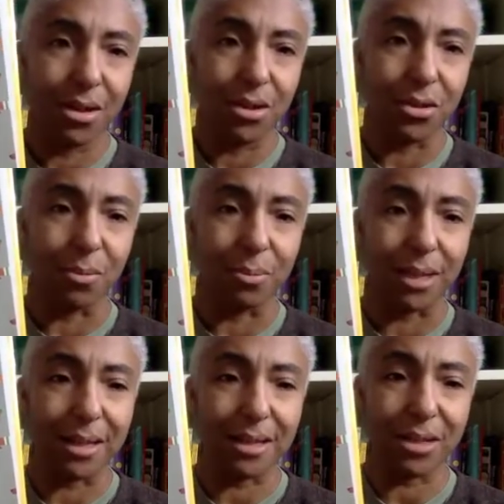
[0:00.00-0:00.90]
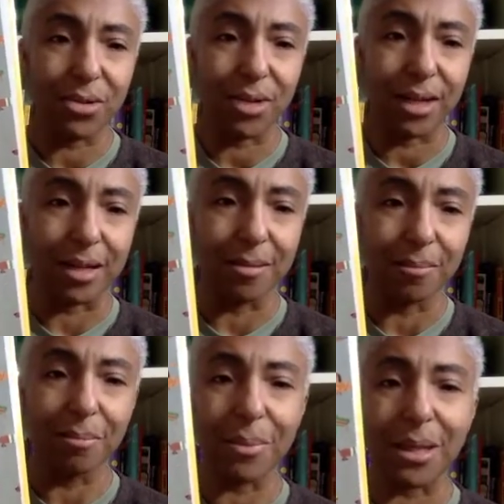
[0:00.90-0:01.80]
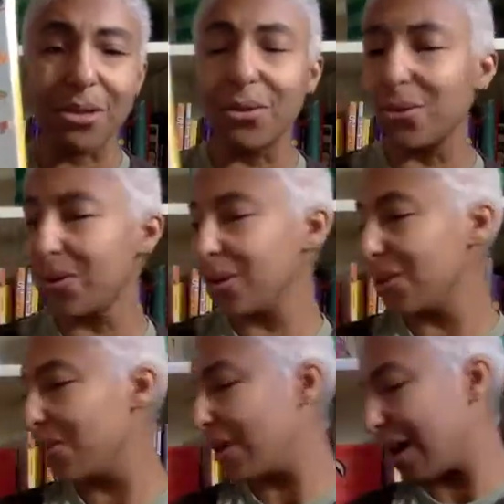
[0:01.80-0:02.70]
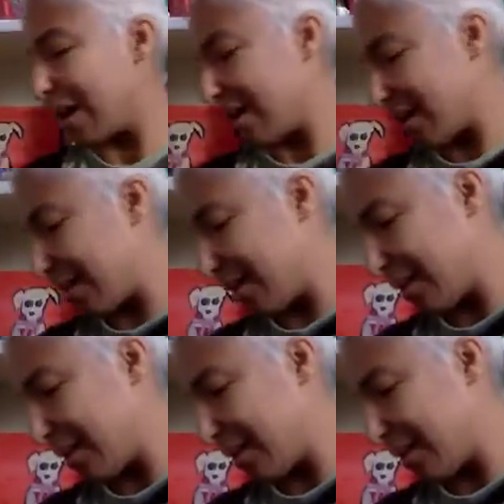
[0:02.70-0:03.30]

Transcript: So blaze a trail, be who you are.